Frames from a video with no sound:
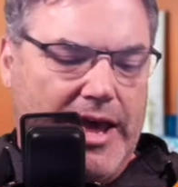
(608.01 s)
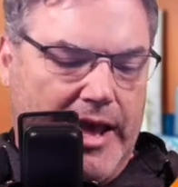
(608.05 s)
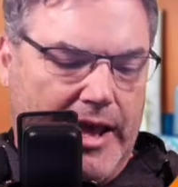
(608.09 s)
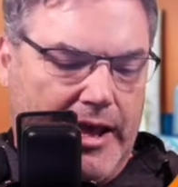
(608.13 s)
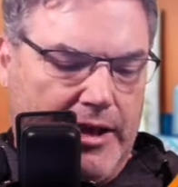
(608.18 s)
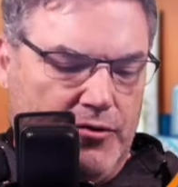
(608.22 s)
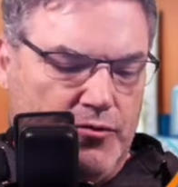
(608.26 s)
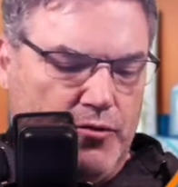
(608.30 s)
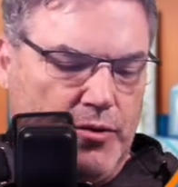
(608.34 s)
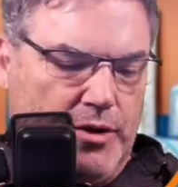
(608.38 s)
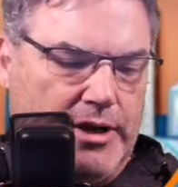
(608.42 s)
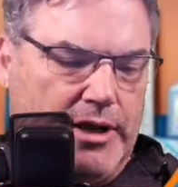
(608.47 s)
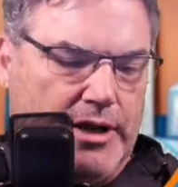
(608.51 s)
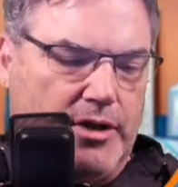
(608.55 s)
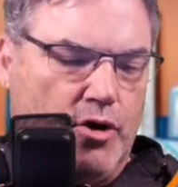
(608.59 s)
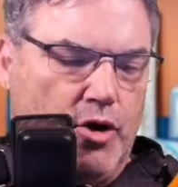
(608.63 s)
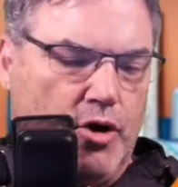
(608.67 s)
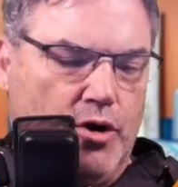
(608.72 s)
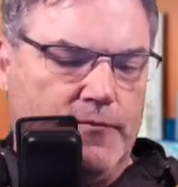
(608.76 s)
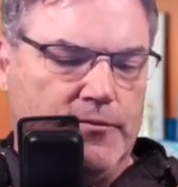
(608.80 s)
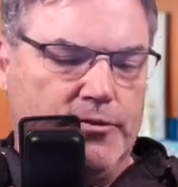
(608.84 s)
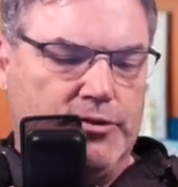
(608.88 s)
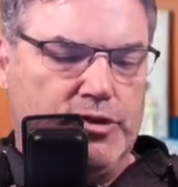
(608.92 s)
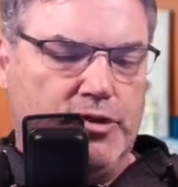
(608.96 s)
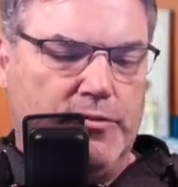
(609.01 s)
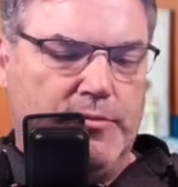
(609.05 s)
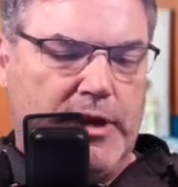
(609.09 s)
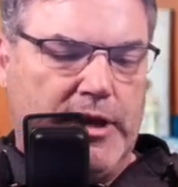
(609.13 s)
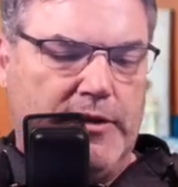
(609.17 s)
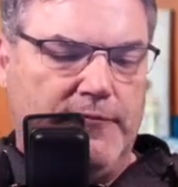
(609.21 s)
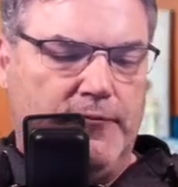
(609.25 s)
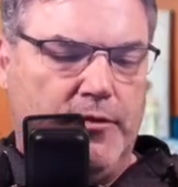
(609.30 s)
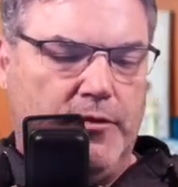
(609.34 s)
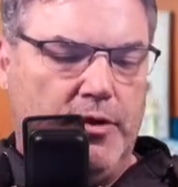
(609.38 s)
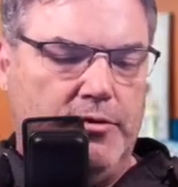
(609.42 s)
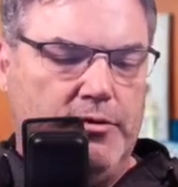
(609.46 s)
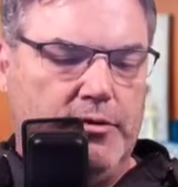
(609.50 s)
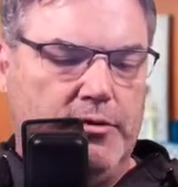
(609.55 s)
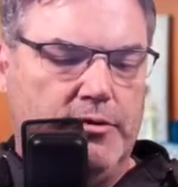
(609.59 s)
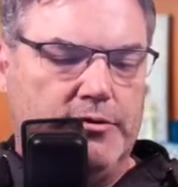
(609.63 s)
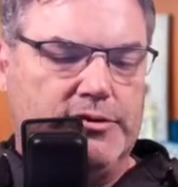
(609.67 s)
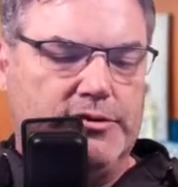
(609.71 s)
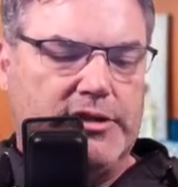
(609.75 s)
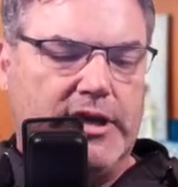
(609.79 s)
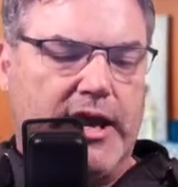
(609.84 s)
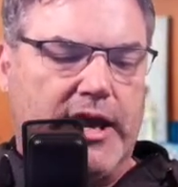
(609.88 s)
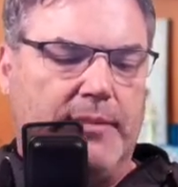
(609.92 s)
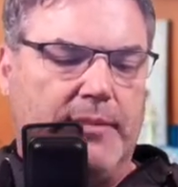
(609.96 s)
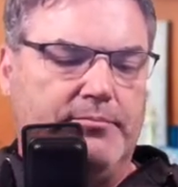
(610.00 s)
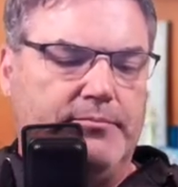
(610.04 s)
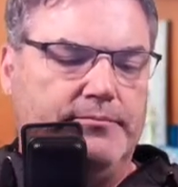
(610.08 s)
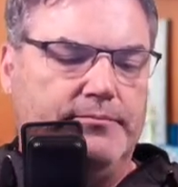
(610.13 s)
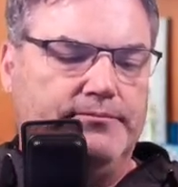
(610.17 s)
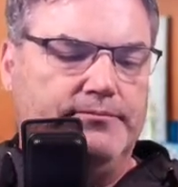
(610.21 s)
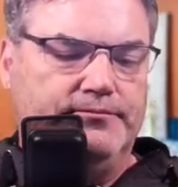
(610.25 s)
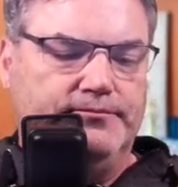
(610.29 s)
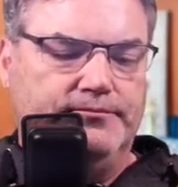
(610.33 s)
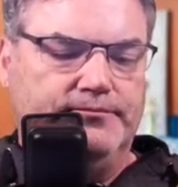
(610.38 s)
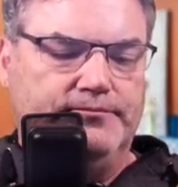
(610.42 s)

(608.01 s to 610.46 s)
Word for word: And when I go over to my Photos app,